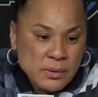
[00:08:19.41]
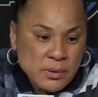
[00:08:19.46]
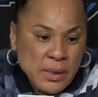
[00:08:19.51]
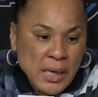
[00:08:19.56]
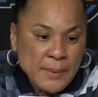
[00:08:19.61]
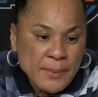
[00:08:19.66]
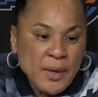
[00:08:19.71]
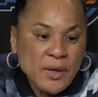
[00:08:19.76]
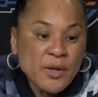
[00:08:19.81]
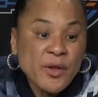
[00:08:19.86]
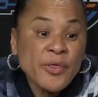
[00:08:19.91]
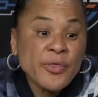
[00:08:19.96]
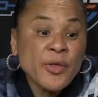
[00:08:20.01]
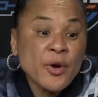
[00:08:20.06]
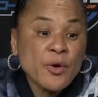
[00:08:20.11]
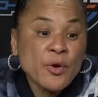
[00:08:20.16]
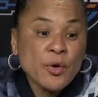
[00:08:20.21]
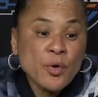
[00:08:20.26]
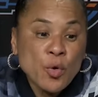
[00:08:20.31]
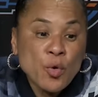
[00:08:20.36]
came out in the
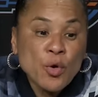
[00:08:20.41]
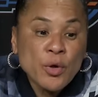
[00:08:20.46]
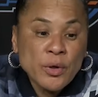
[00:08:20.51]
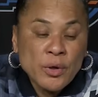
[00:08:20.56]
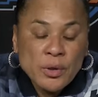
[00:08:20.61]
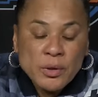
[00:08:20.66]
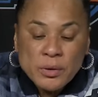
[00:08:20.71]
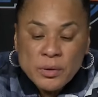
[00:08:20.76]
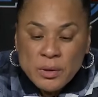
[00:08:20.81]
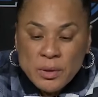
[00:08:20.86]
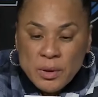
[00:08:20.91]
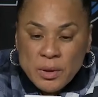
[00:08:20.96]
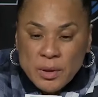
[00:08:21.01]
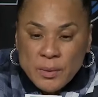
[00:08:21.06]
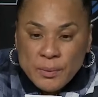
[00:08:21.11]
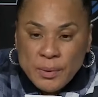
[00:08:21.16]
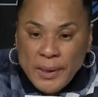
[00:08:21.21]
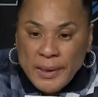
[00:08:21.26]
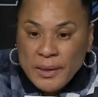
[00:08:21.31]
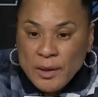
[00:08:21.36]
third quarter,
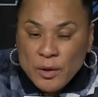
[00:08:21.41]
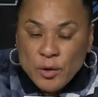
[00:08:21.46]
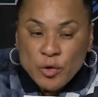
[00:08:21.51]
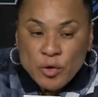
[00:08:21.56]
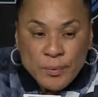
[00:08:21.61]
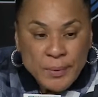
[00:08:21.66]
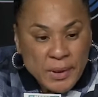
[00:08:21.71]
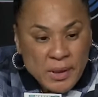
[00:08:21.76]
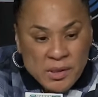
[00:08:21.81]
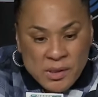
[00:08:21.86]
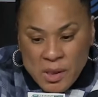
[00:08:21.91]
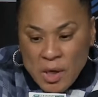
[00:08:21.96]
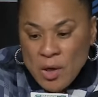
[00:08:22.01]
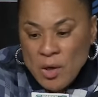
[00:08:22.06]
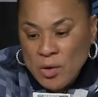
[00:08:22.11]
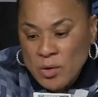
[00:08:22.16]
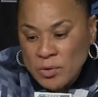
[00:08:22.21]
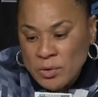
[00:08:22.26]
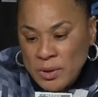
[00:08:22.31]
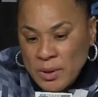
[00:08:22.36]
playing a little bit of
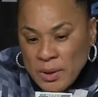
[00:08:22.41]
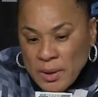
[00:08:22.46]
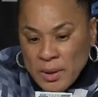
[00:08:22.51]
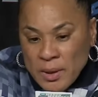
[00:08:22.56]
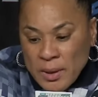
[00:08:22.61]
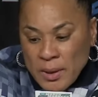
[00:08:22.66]
zone.